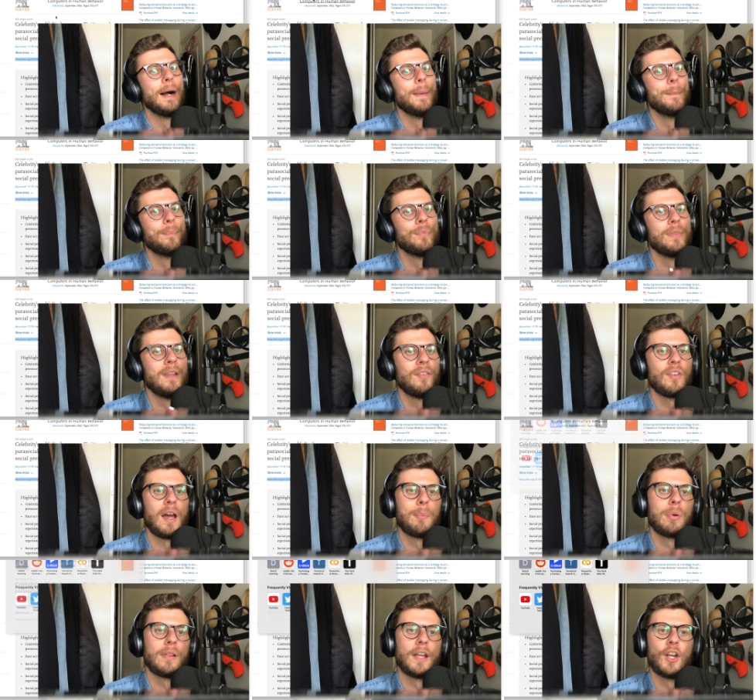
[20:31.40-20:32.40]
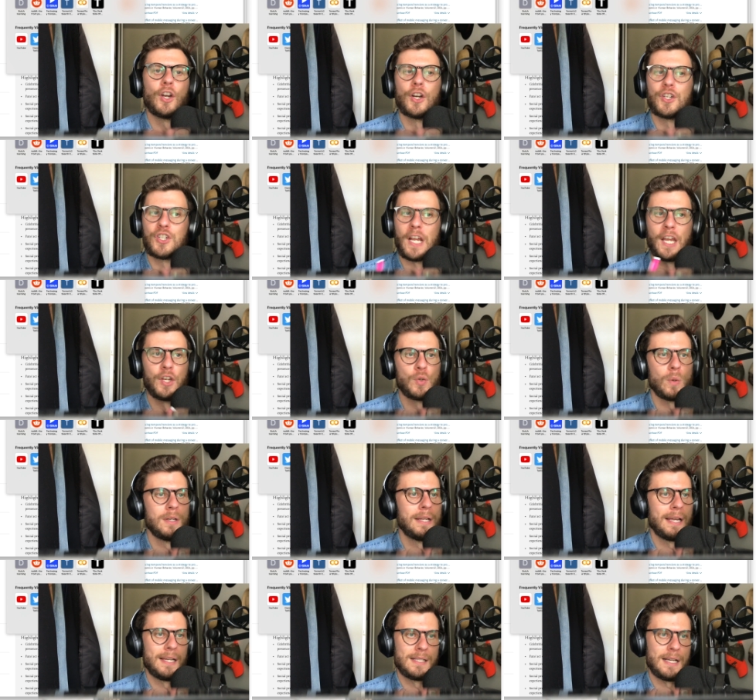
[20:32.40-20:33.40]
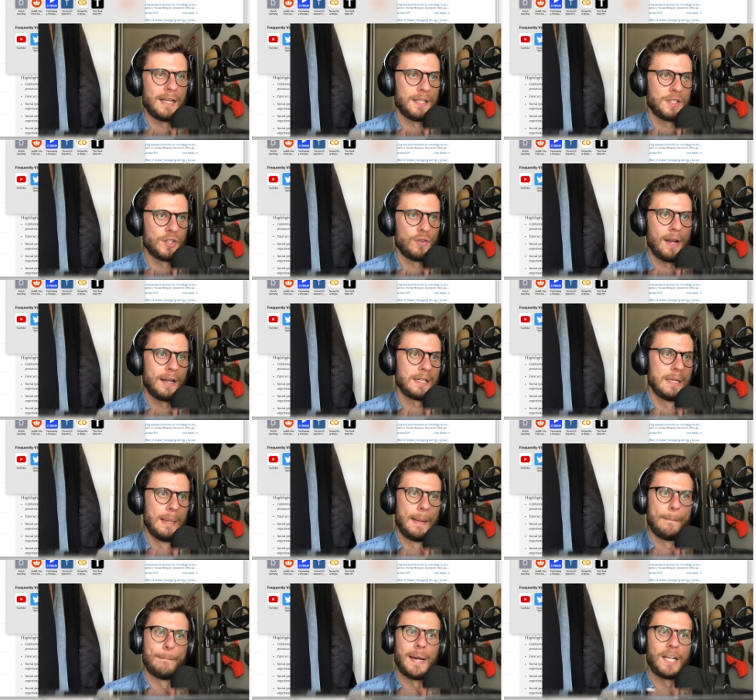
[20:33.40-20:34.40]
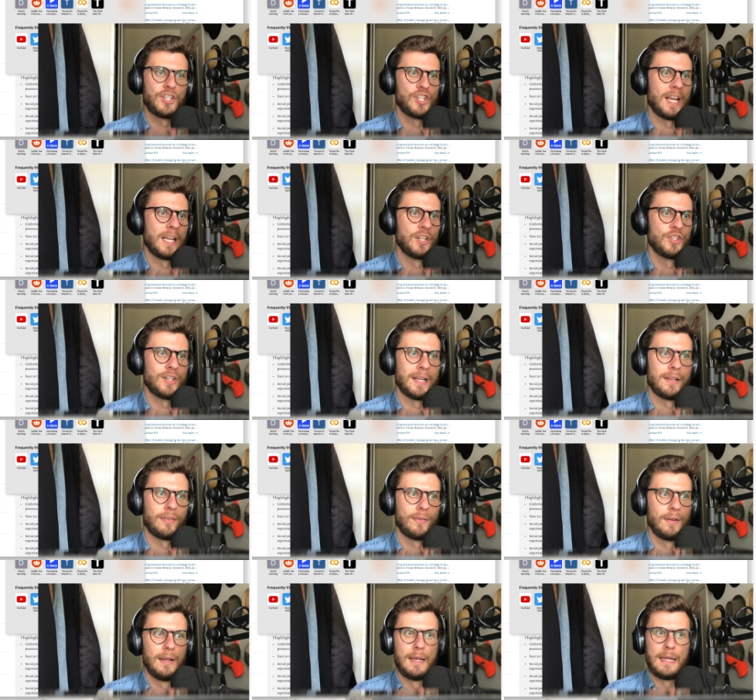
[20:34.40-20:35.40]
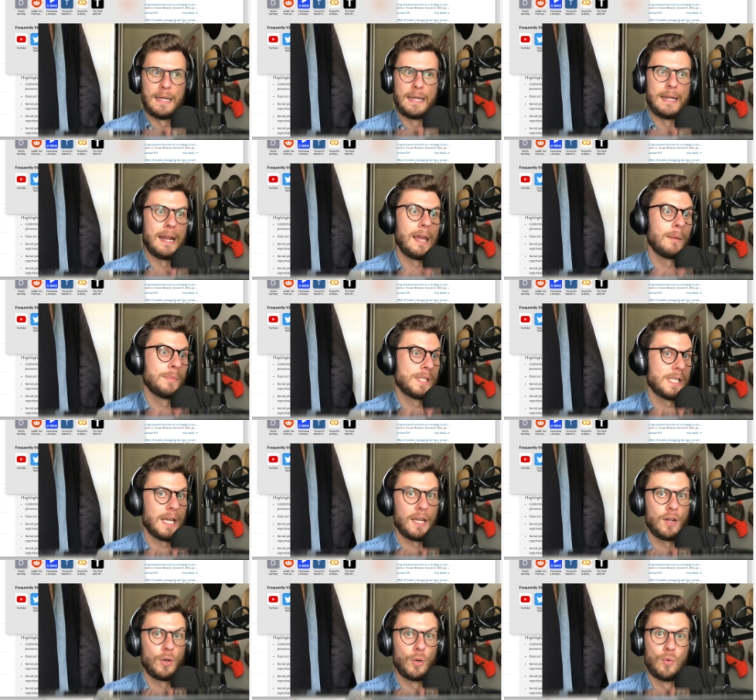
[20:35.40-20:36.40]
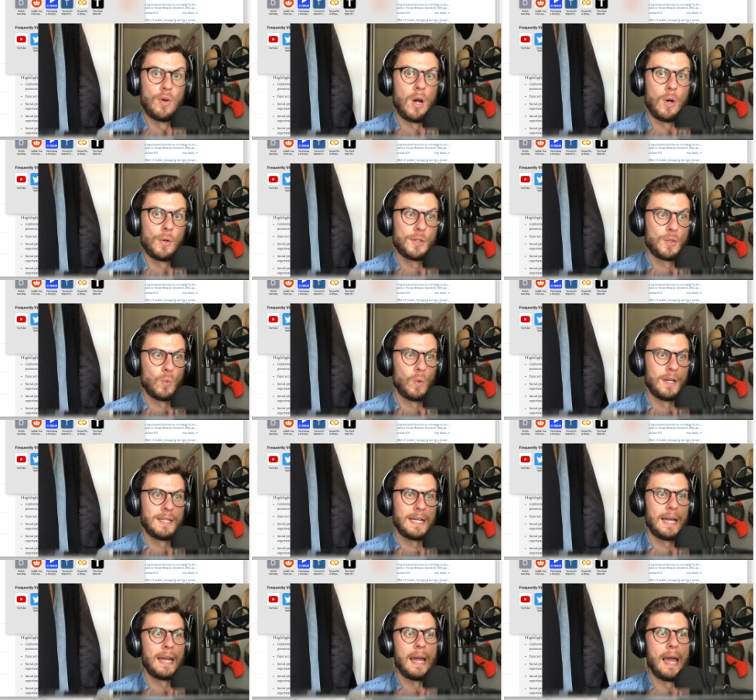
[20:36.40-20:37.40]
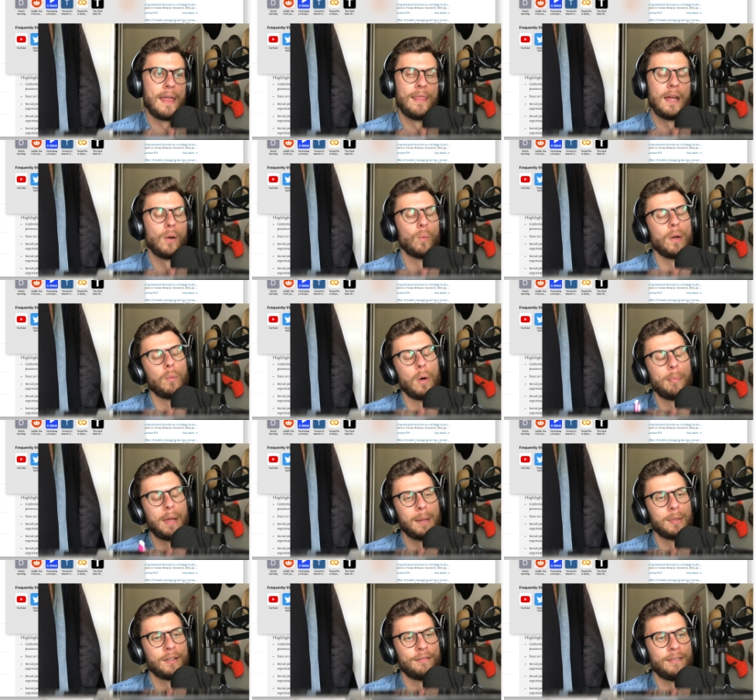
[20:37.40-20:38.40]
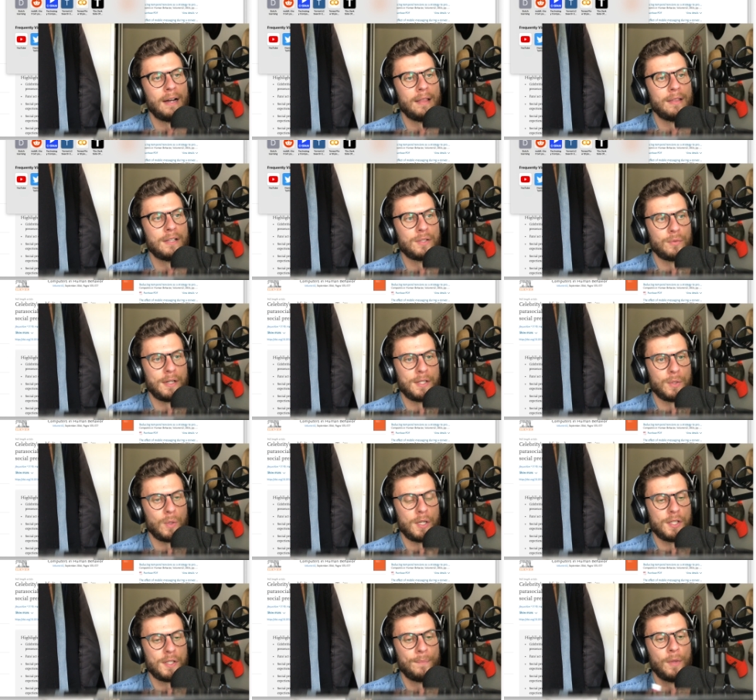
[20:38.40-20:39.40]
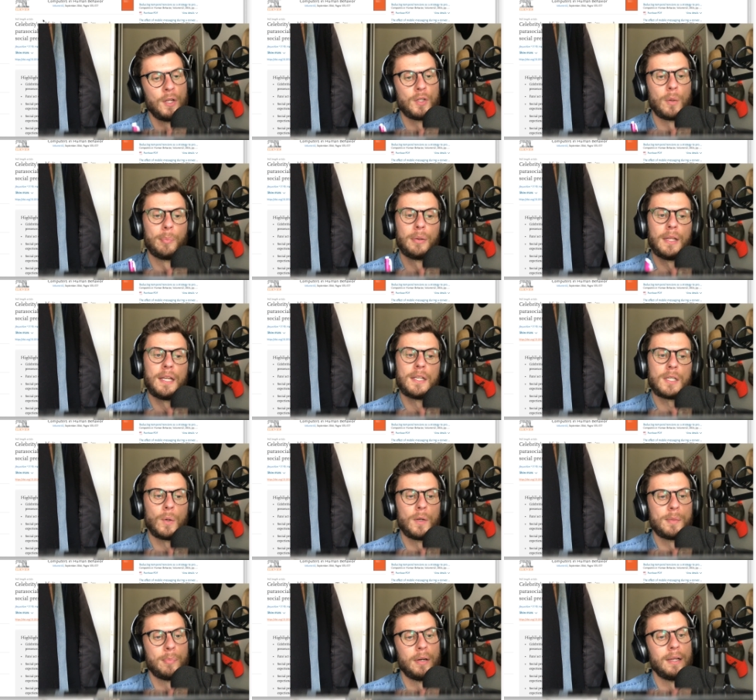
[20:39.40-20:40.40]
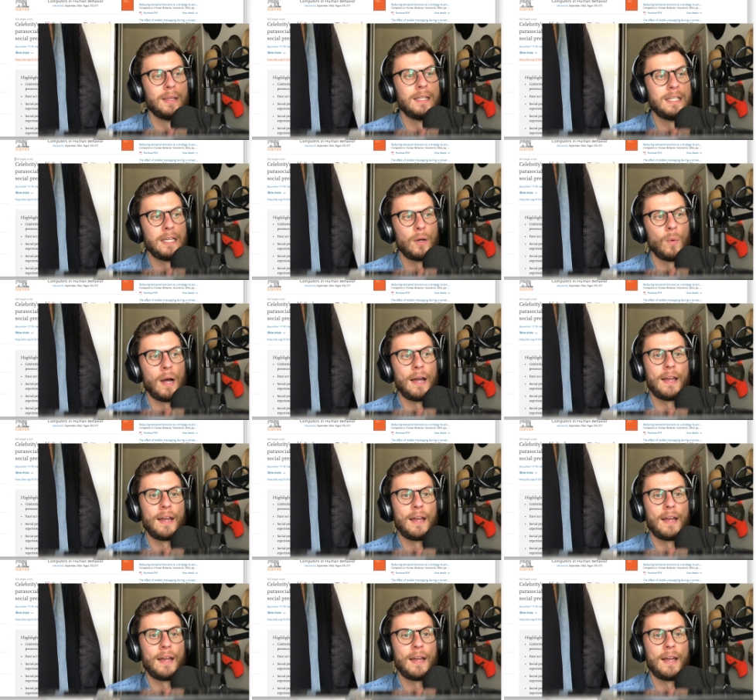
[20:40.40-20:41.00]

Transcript: This hyperlink could change one day. Science Direct might change its namesake, who knows, one day, and then we won't be able to find this resource. So please always put in the DOI.